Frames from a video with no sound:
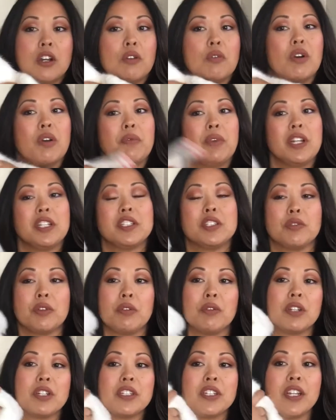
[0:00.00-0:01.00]
What brands do we
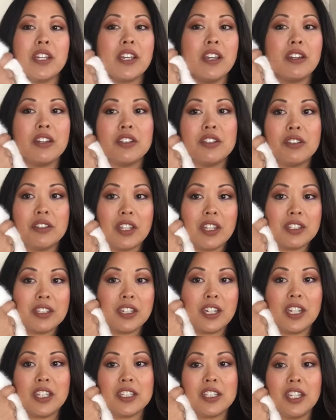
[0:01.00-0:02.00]
want to check out in
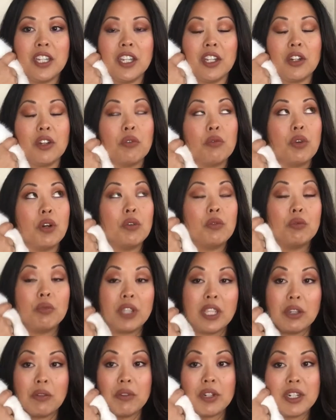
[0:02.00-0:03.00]
2018? Well,
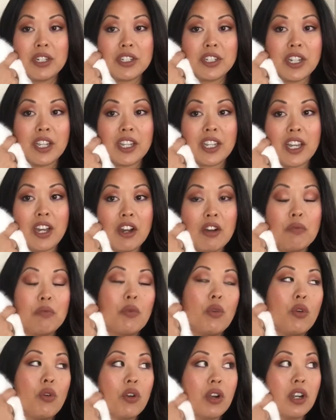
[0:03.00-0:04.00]
we want to check out
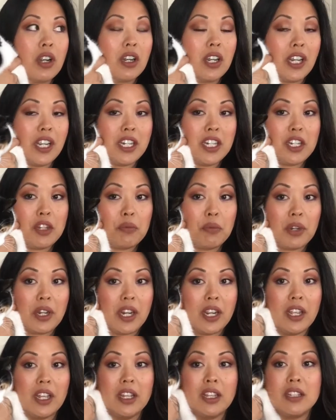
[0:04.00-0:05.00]
more indie
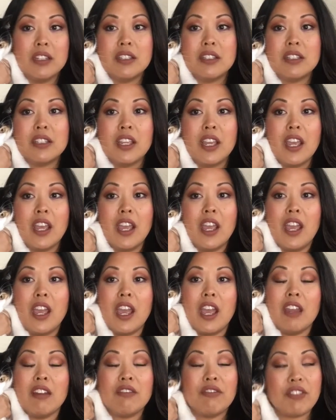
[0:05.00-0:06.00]
brands
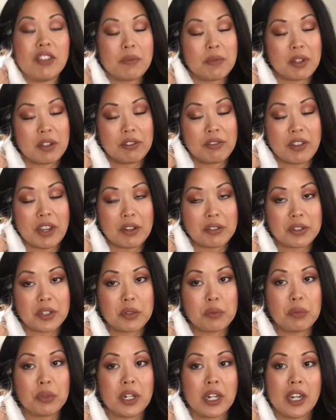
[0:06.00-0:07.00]
and female
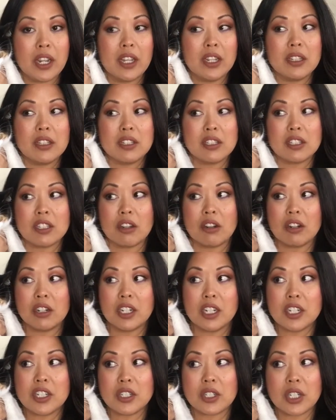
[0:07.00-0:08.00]
founded brands. So I
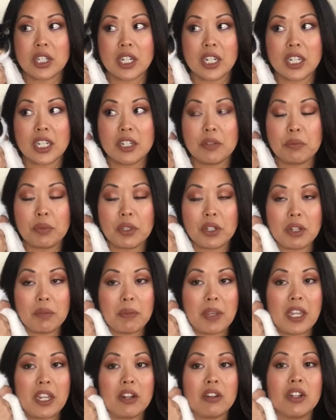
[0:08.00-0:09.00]
already tried Beauty
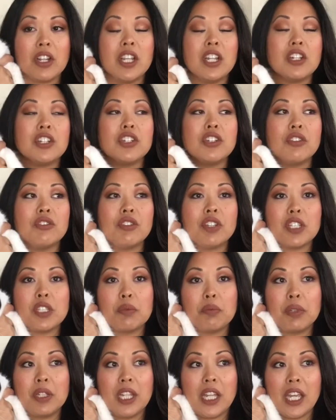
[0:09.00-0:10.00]
Bakery and Juvia's
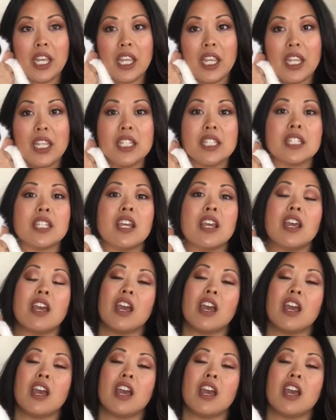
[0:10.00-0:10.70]
Place.